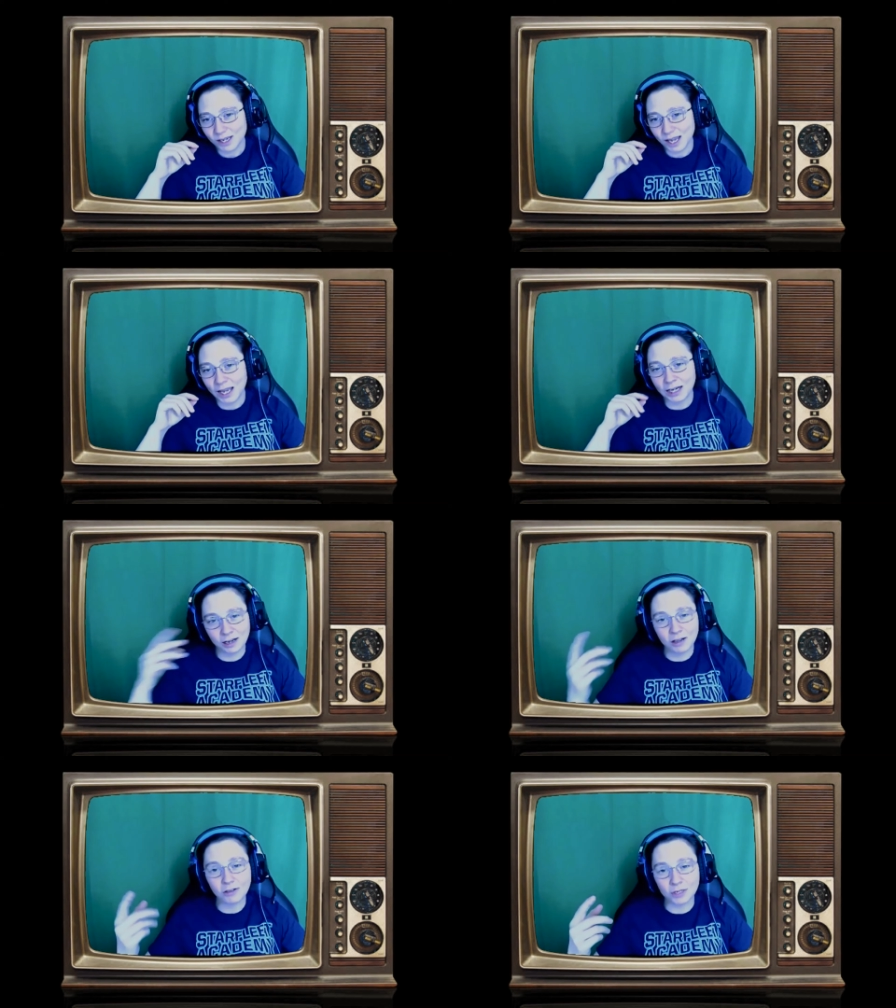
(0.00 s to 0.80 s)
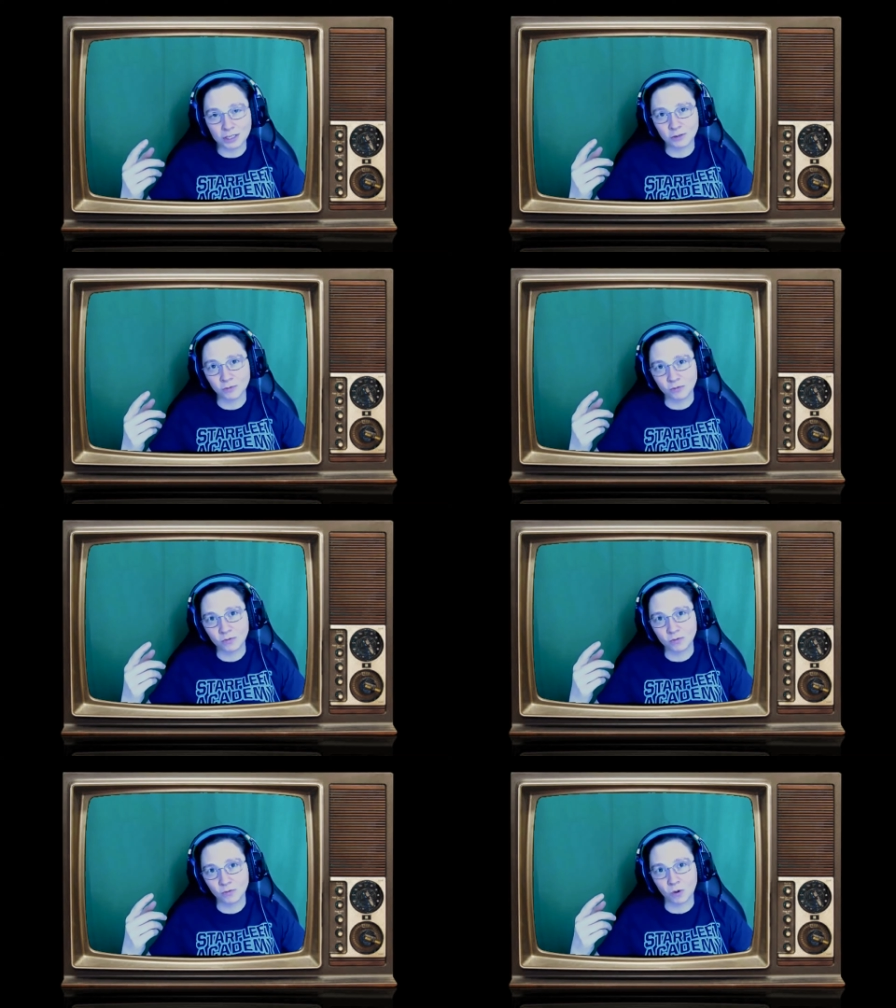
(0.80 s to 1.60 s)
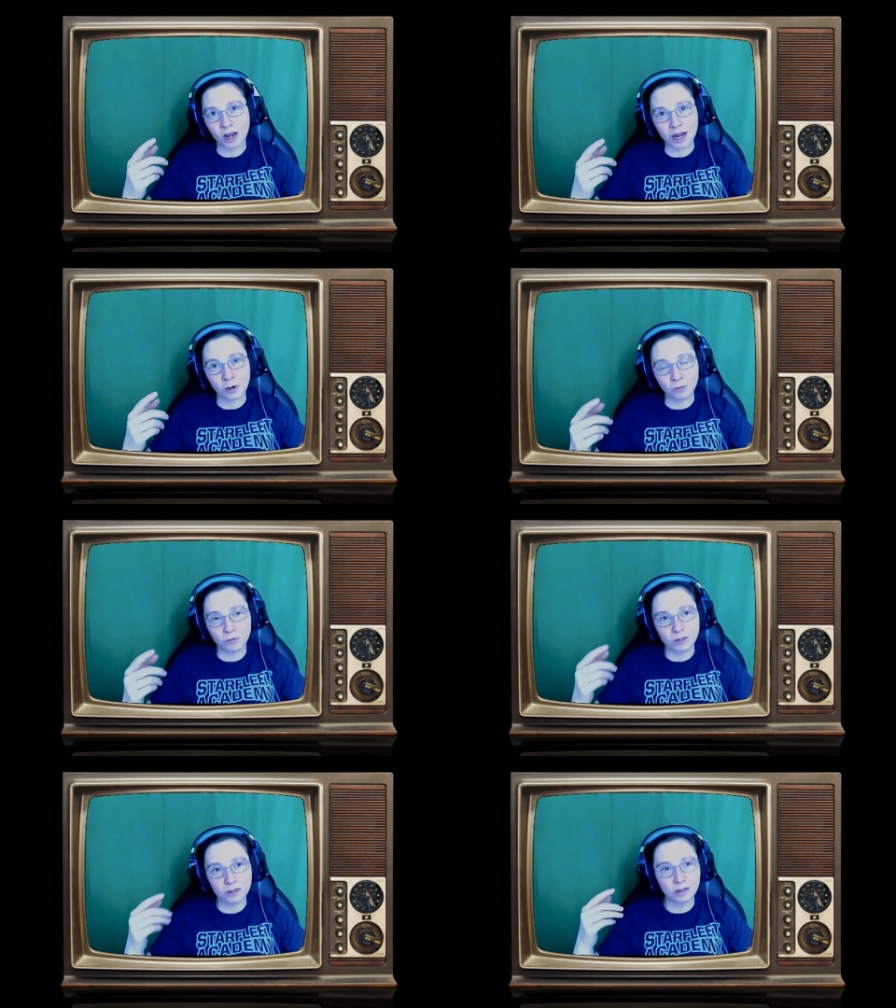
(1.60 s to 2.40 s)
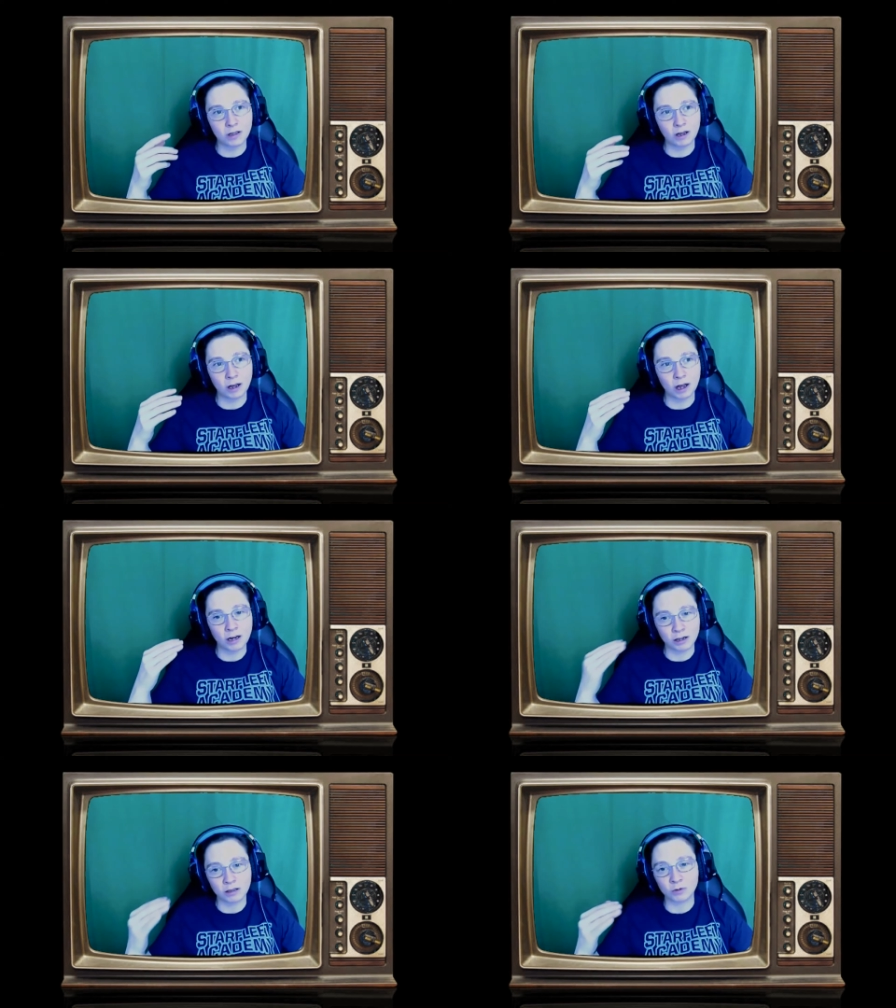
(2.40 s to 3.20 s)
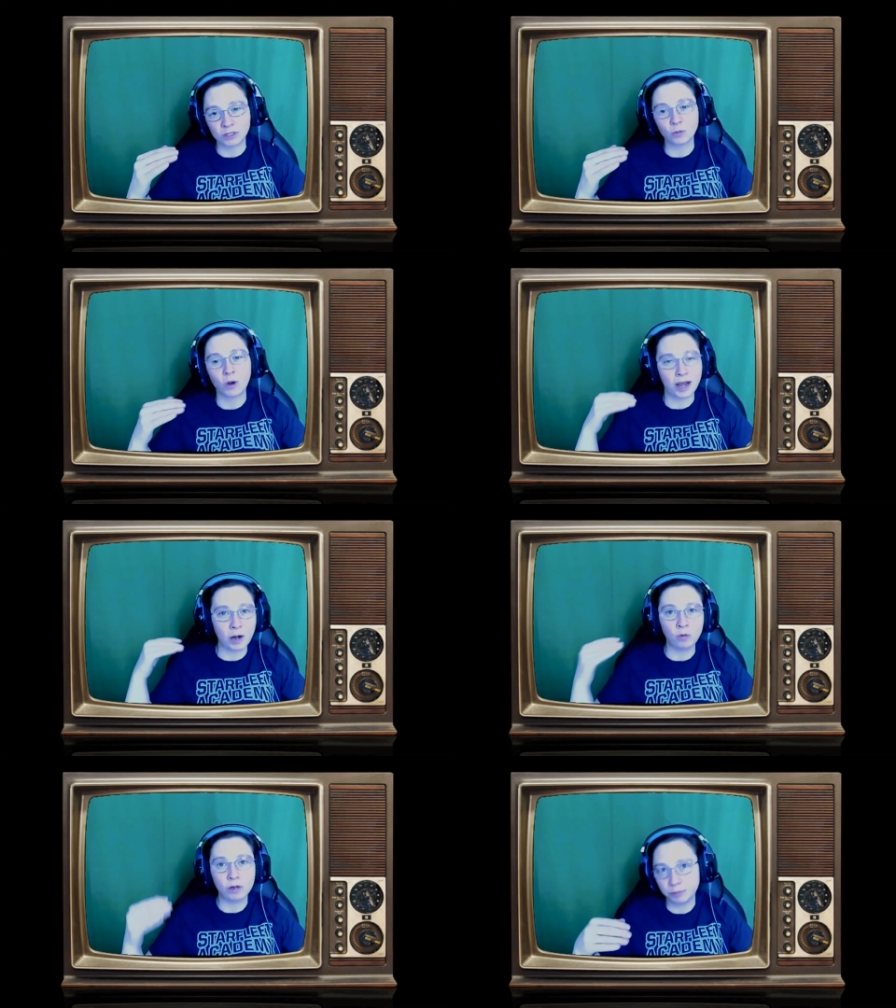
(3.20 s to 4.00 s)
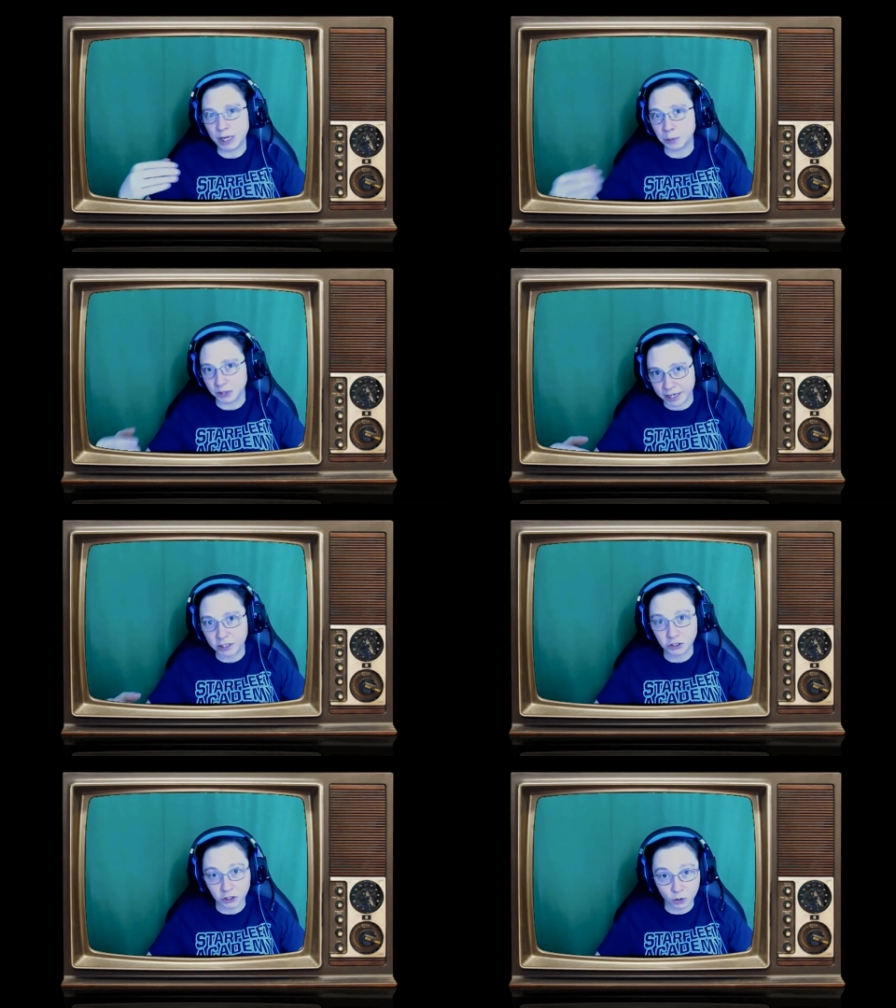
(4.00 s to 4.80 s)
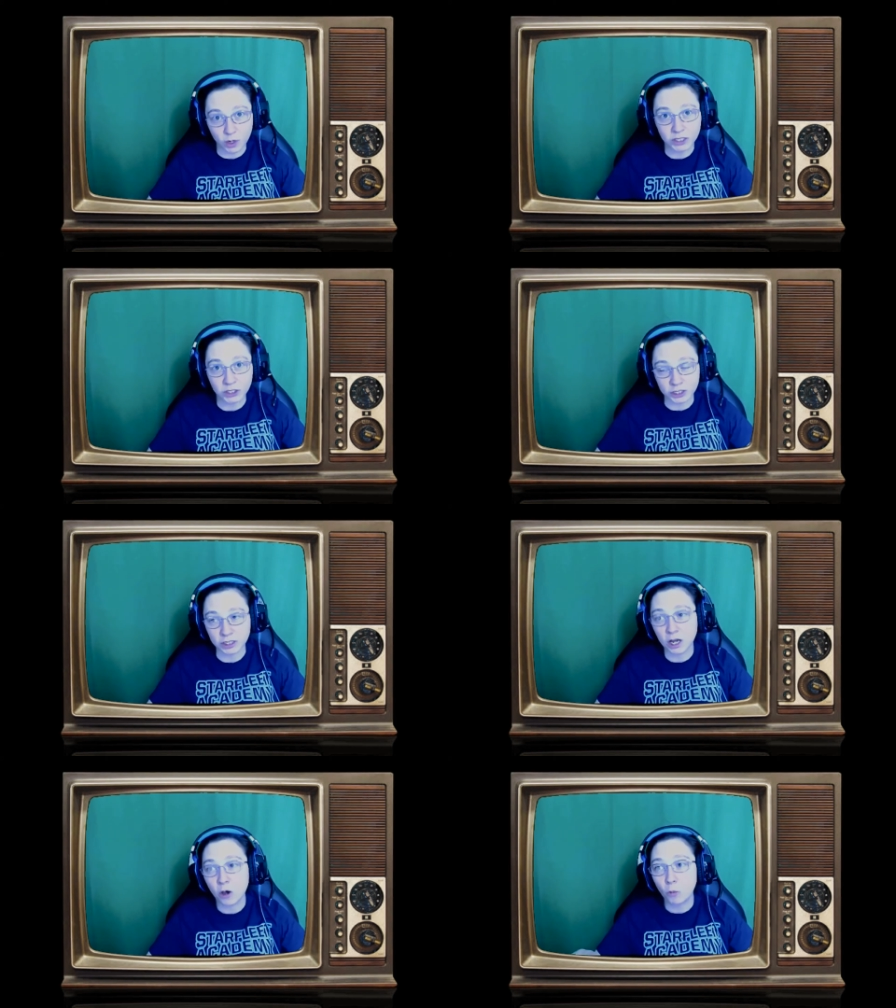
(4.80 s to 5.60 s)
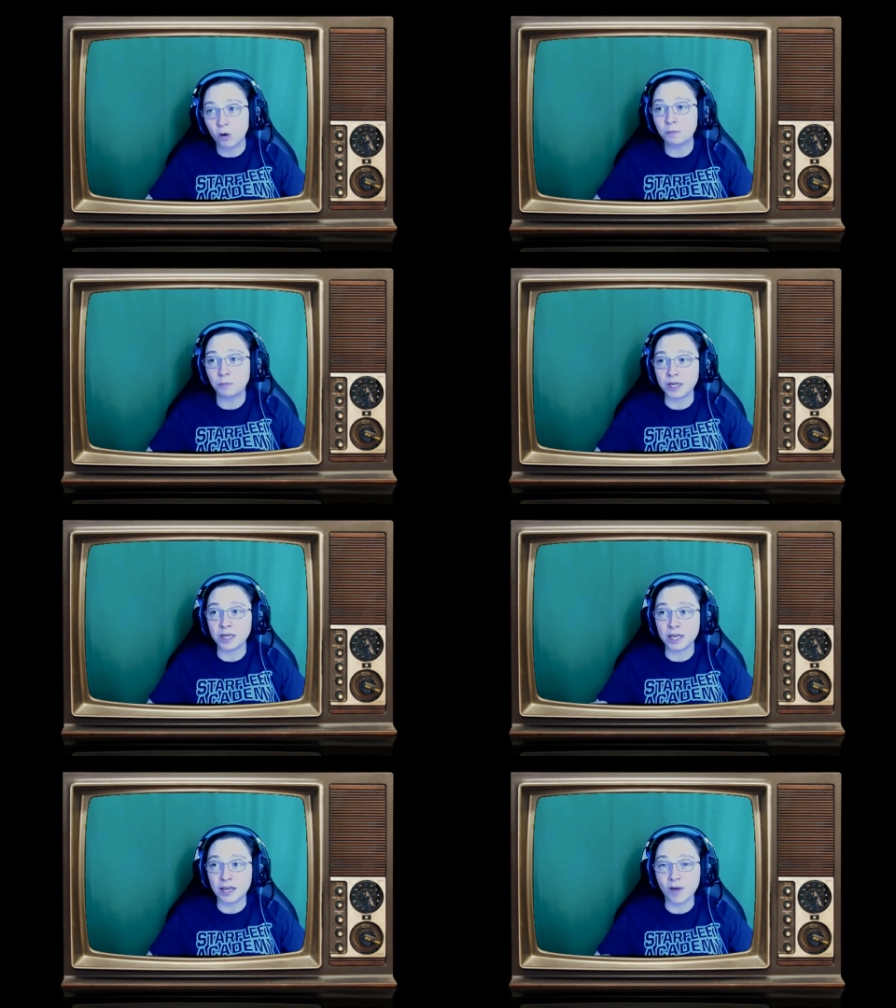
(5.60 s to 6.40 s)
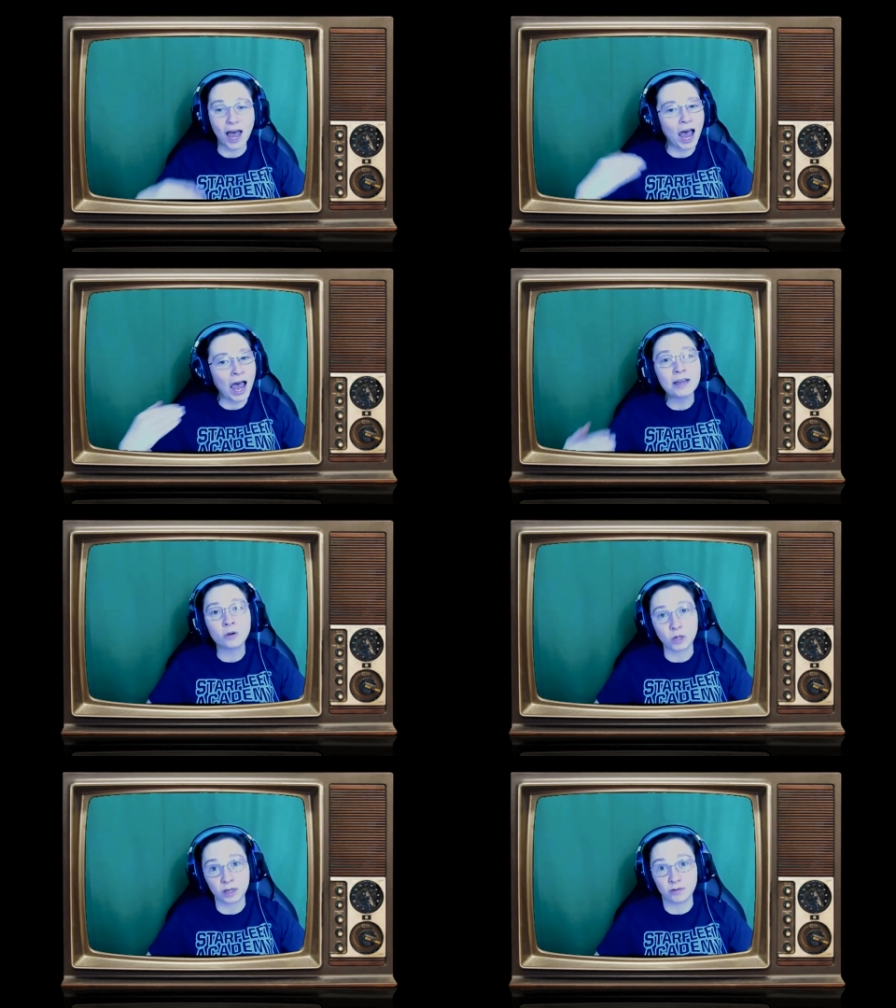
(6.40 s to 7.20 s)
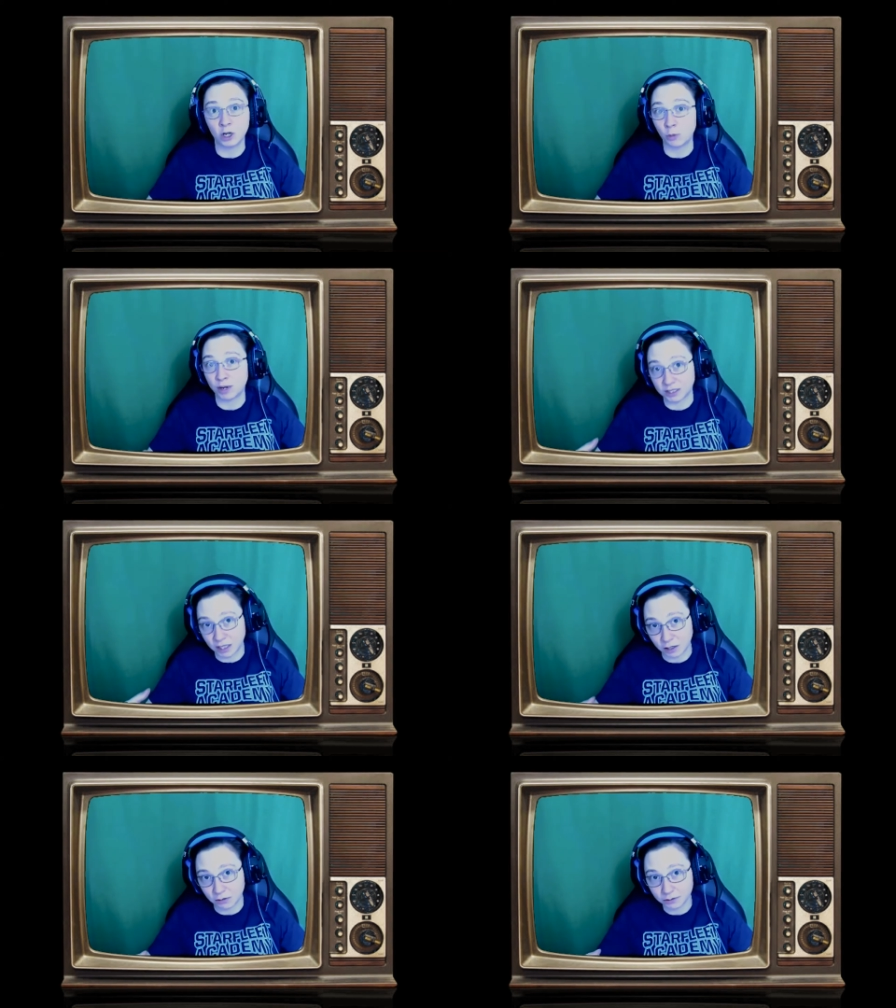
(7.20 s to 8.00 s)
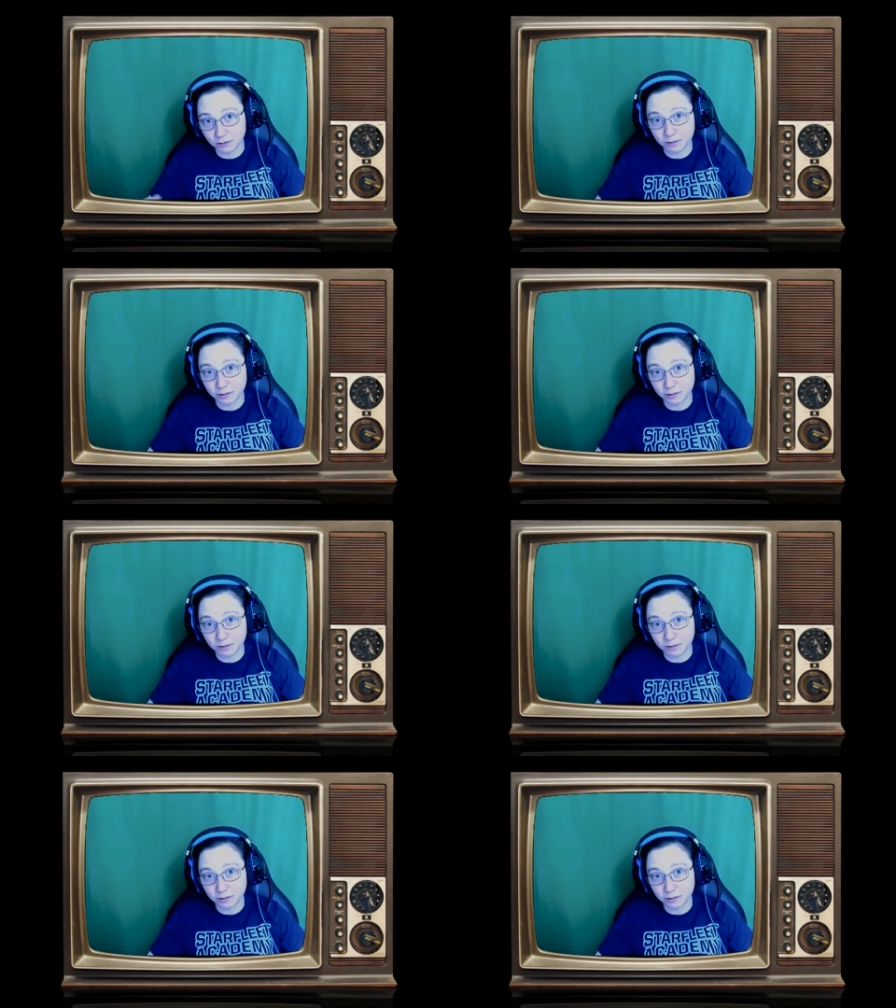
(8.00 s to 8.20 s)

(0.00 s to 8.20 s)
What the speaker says: another reason why I wouldn't be able to answer your question would be if I don't even know myself.